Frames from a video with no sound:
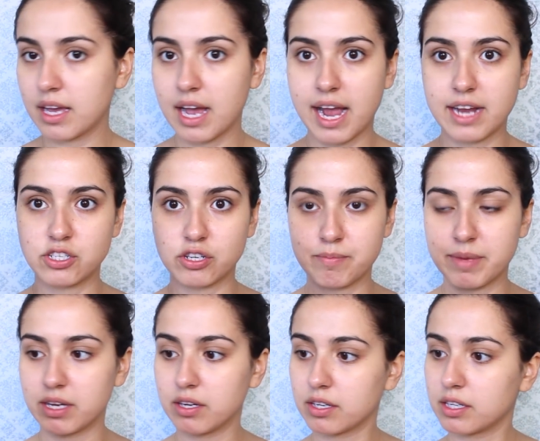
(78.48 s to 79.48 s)

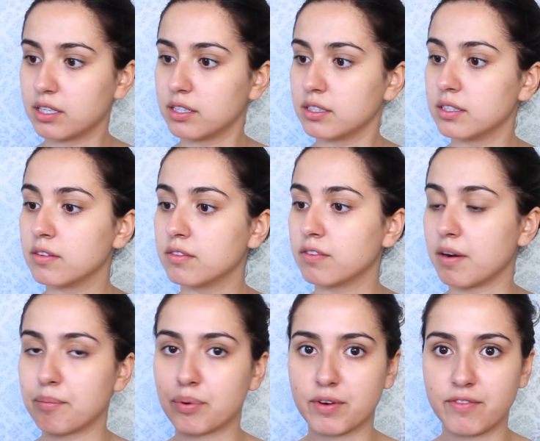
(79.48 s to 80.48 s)
HrydroMilk
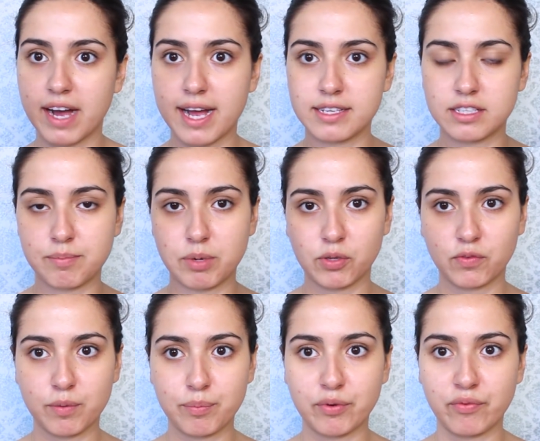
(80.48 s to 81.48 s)
from Previse. They're both
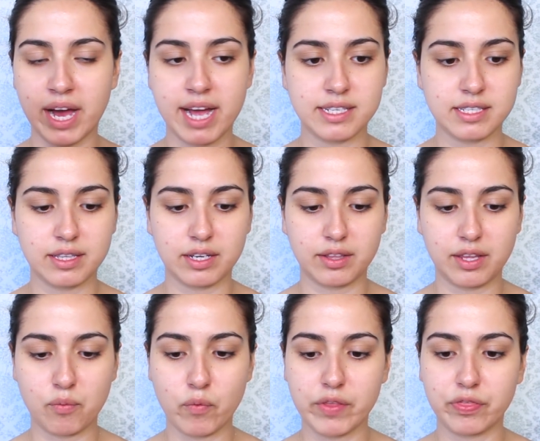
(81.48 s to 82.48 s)
from Previse and they're
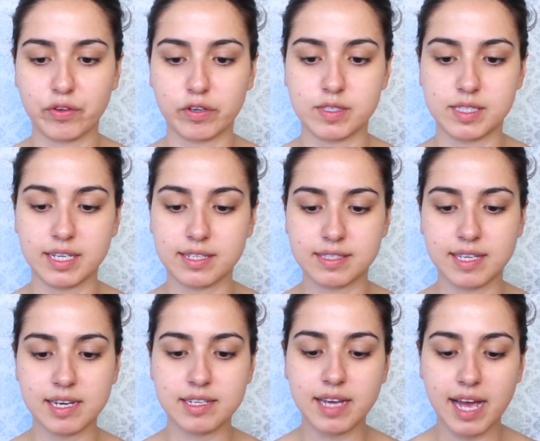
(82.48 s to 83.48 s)
the 1 through 6
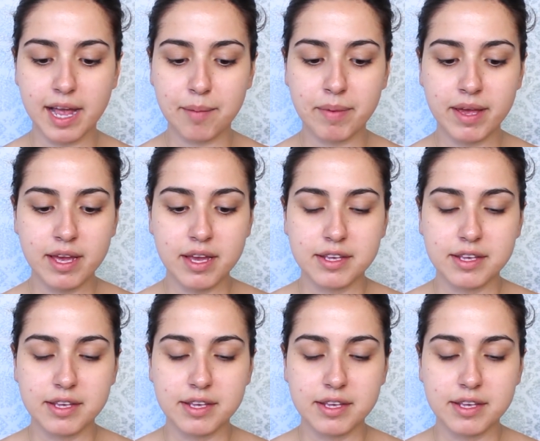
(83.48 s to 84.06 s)
skin type.